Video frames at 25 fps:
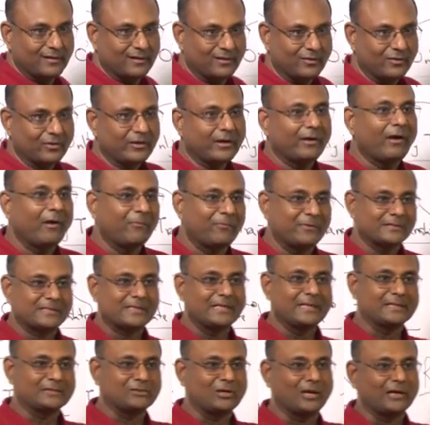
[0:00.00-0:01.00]
Okay, obviously
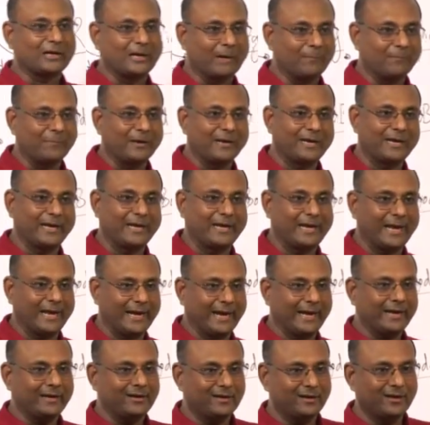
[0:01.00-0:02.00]
that's not completely
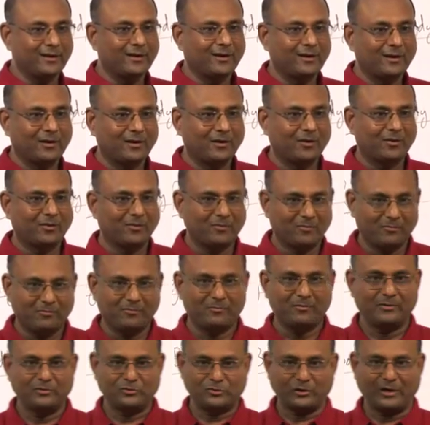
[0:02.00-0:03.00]
correct.
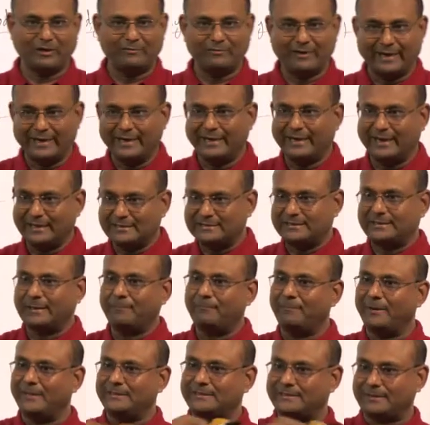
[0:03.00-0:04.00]
You should have done it at
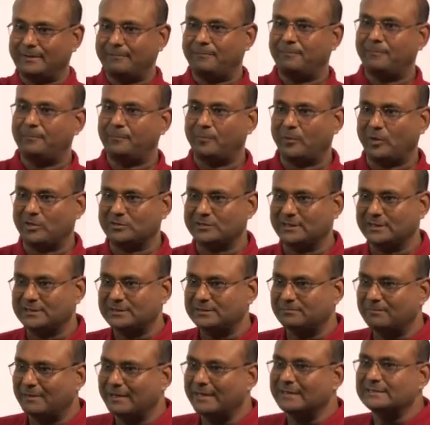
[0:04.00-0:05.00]
step-by-step process,
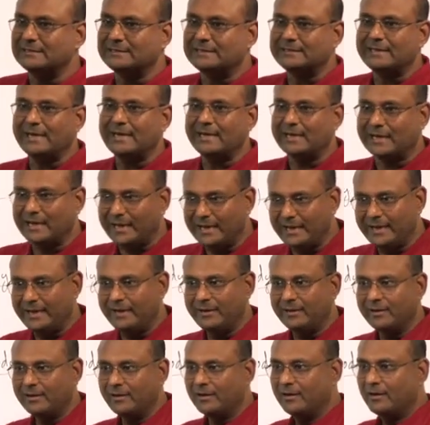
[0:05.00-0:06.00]
but
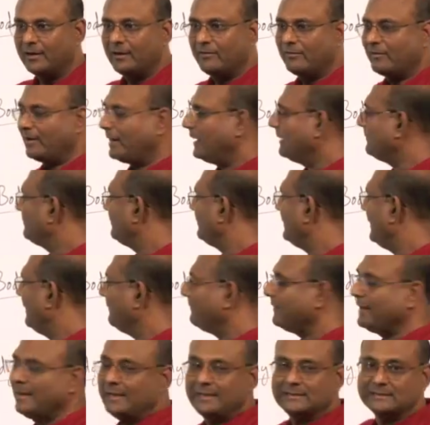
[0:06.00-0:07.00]
instantly, at
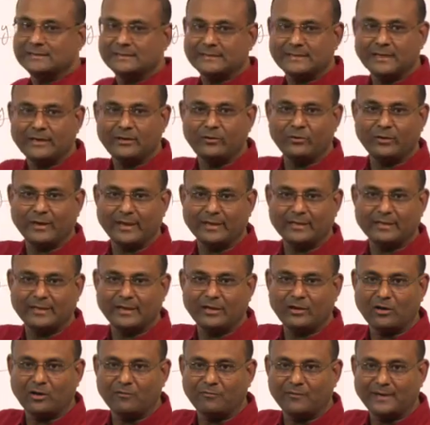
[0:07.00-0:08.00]
every instant, you can
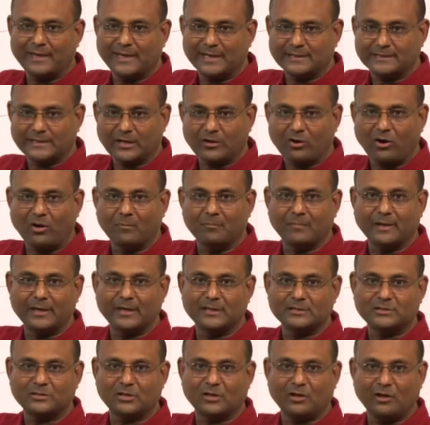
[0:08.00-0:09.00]
think of it as a
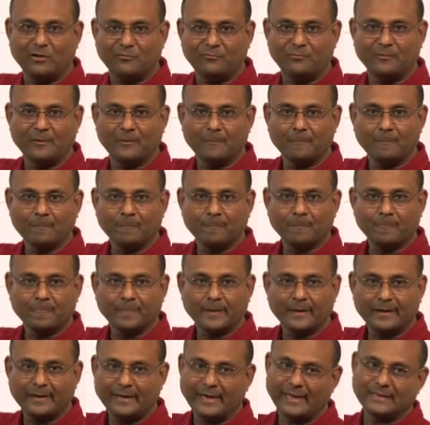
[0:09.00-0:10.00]
combination of
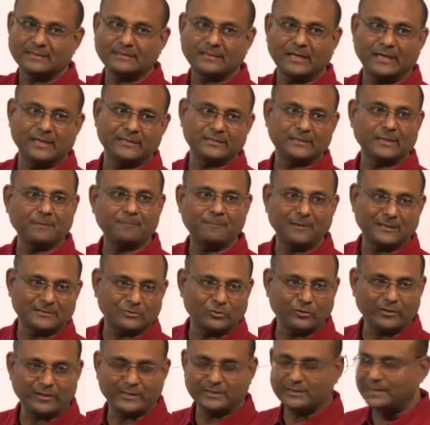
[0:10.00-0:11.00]
translation plus
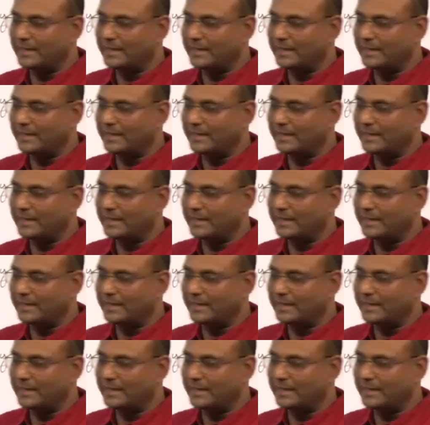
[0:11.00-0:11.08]
rotation.